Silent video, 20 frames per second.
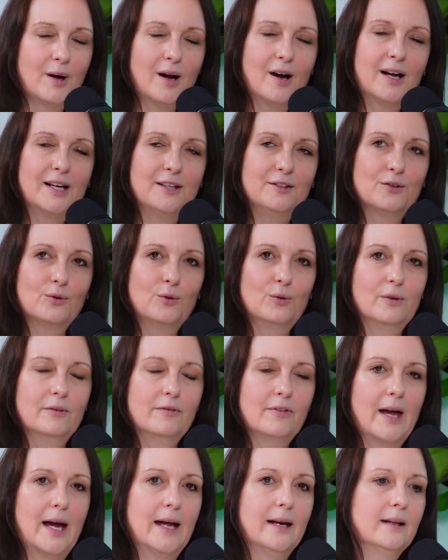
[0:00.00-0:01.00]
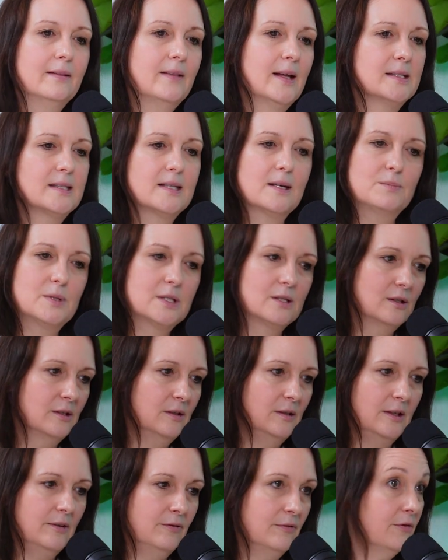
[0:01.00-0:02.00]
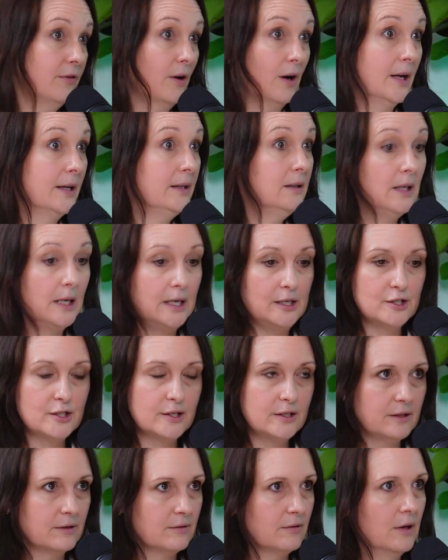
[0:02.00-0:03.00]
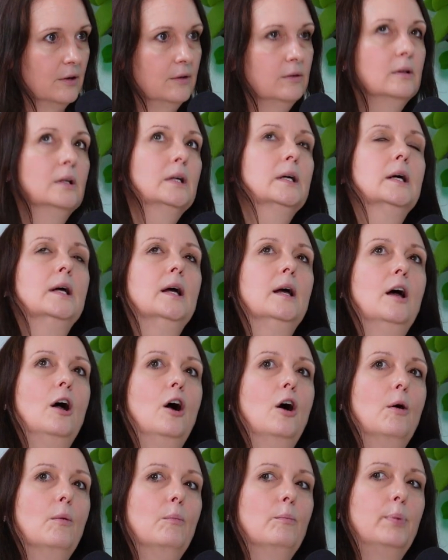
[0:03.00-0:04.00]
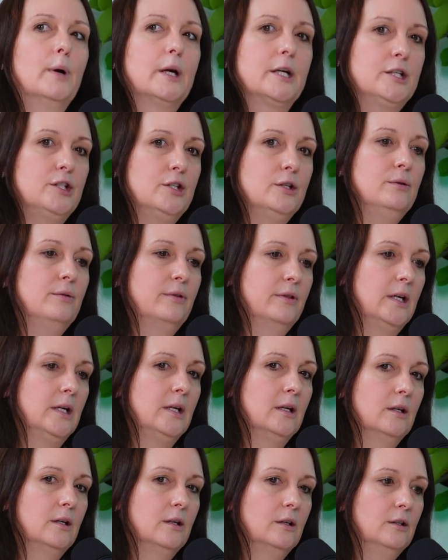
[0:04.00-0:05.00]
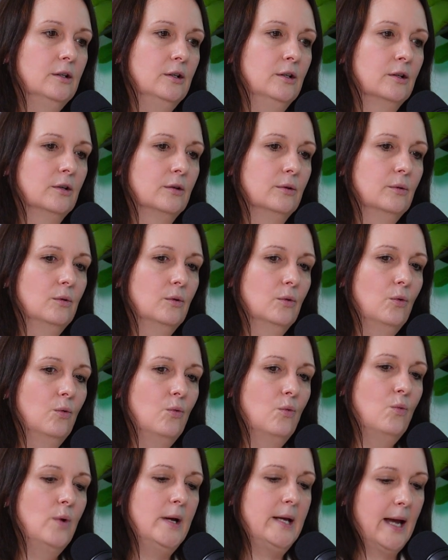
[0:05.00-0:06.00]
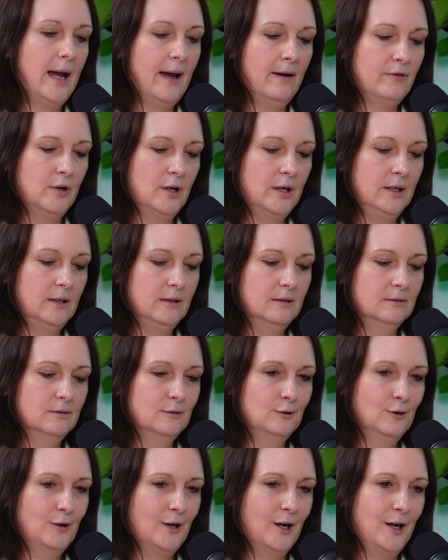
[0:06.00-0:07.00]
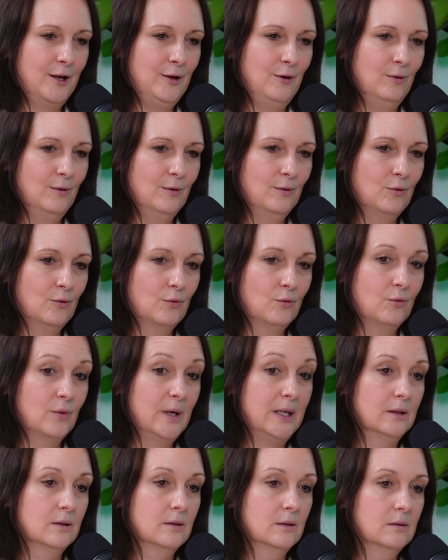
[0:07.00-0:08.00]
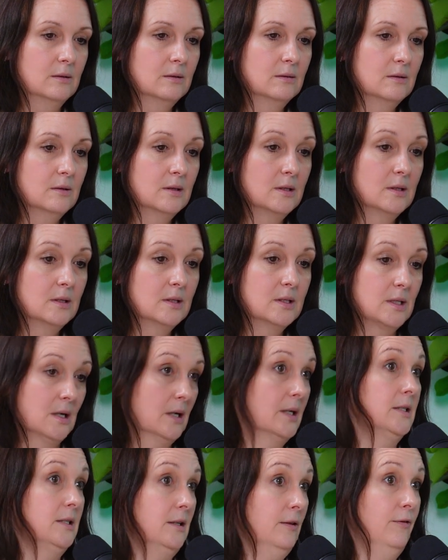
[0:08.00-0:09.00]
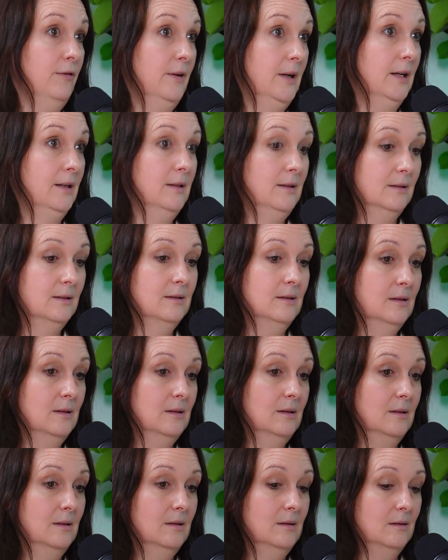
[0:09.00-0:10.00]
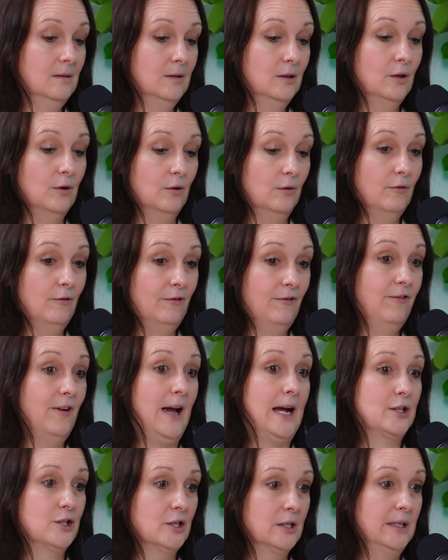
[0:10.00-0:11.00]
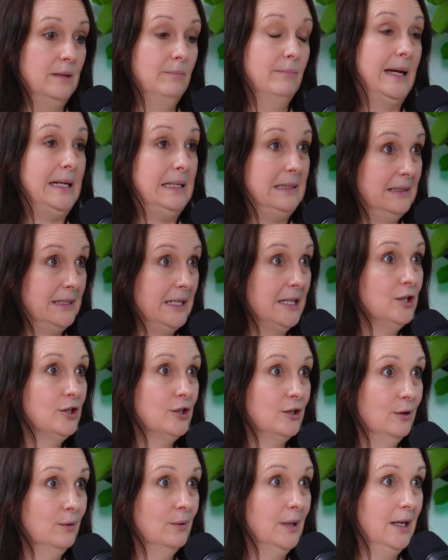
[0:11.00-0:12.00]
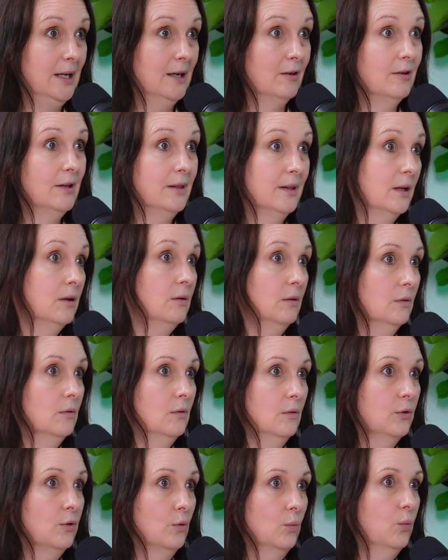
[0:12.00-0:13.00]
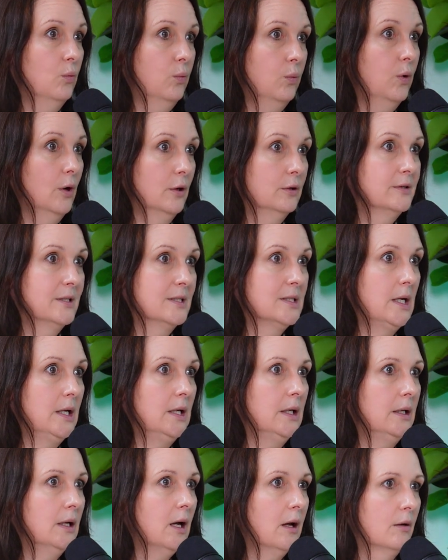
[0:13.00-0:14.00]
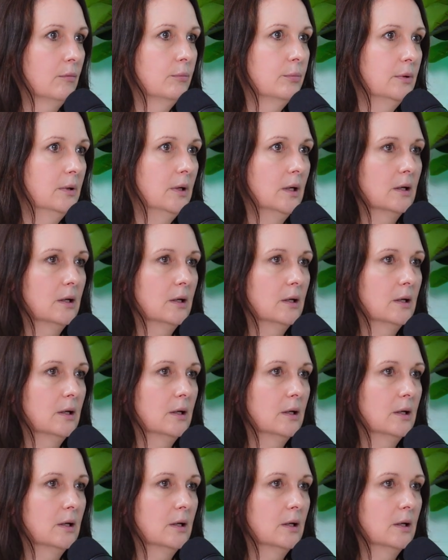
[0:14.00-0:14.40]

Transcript: behind all of that. And that's absolutely fine, each to their own. But I do think, we have a real scientific, factually based issue here in that the world is heating up.